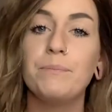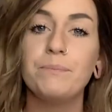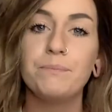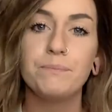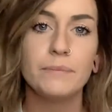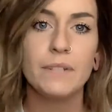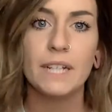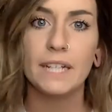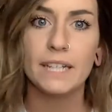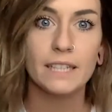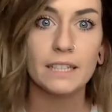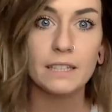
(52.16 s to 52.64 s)

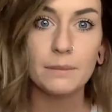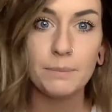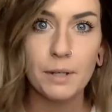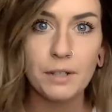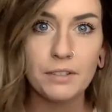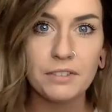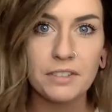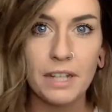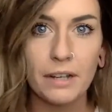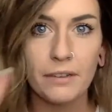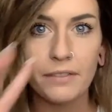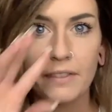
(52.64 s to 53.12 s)
get the
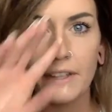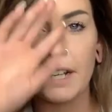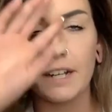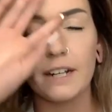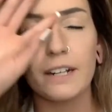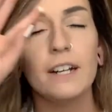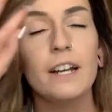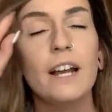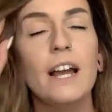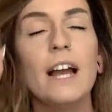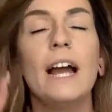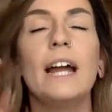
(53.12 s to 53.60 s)
post out there.
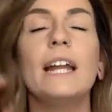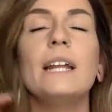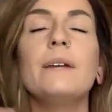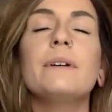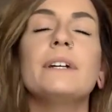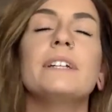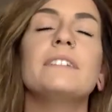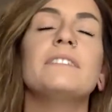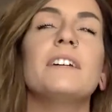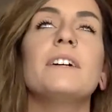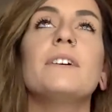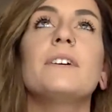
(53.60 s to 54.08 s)

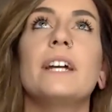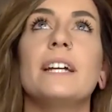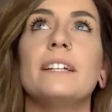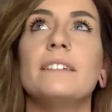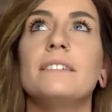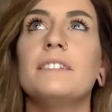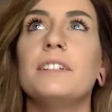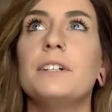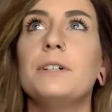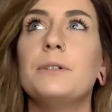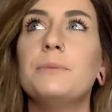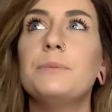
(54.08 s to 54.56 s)
Anyways, okay,
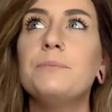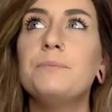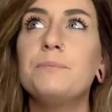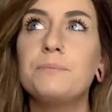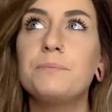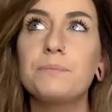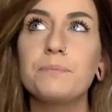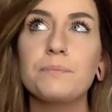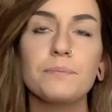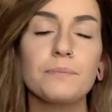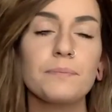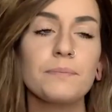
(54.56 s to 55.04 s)
so
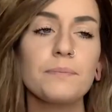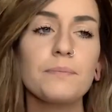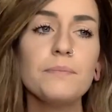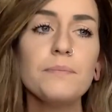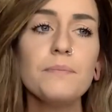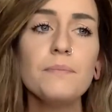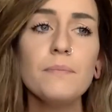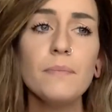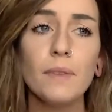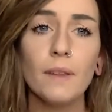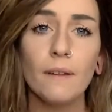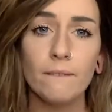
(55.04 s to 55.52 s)

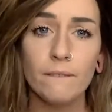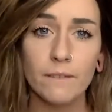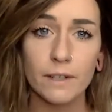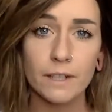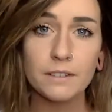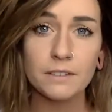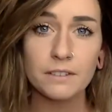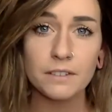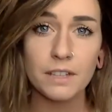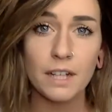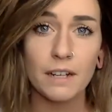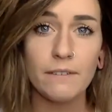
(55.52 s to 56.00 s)

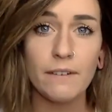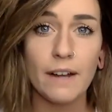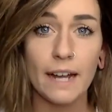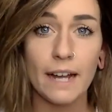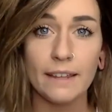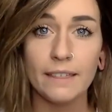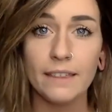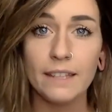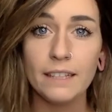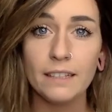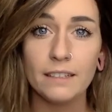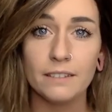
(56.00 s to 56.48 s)
first off, I
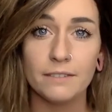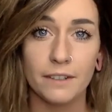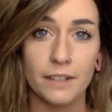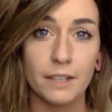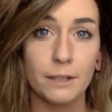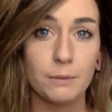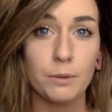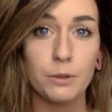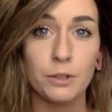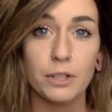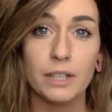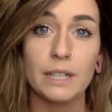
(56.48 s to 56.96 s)
think it's very
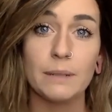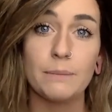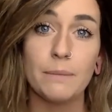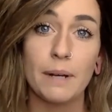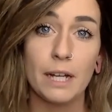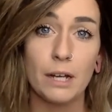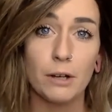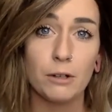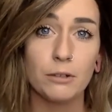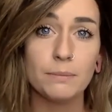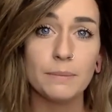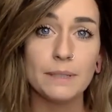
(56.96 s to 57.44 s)
important in my
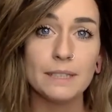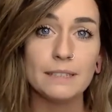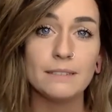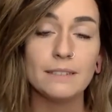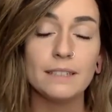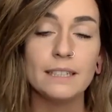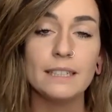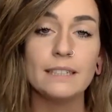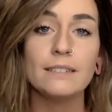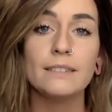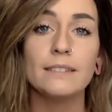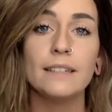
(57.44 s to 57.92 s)
own
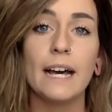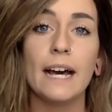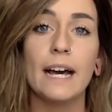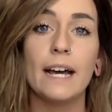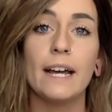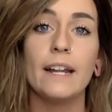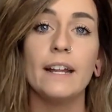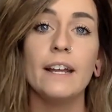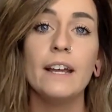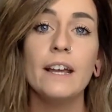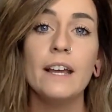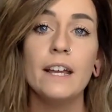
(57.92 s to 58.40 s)
business
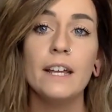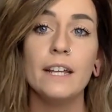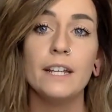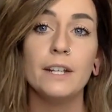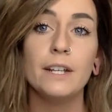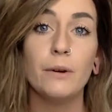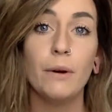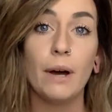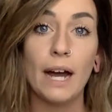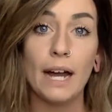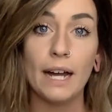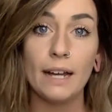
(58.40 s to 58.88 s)
that,
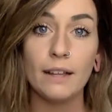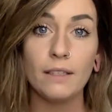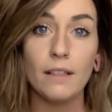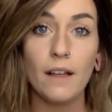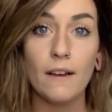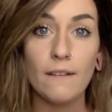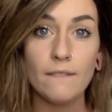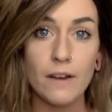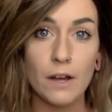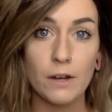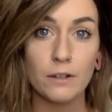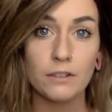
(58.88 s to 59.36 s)
I
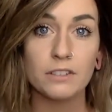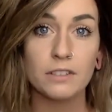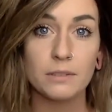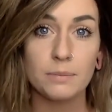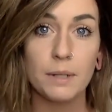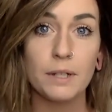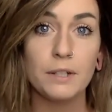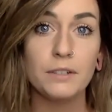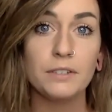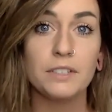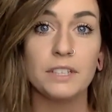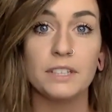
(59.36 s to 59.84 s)
love host
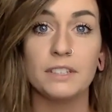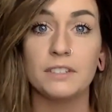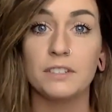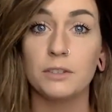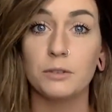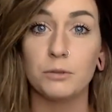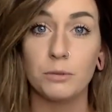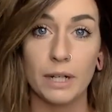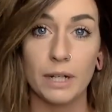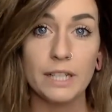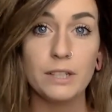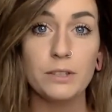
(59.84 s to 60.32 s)
post. It's a
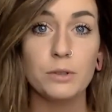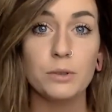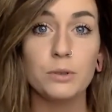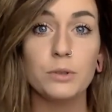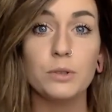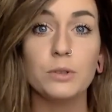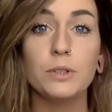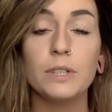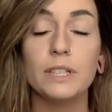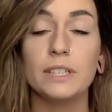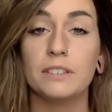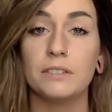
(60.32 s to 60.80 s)
great
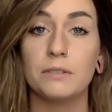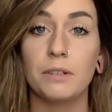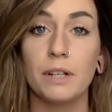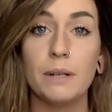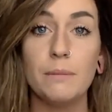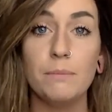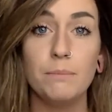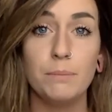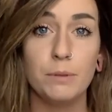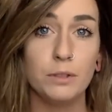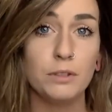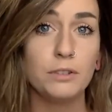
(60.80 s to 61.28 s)
tool. It's a
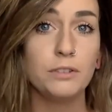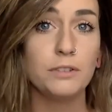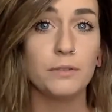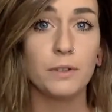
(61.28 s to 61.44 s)
great boost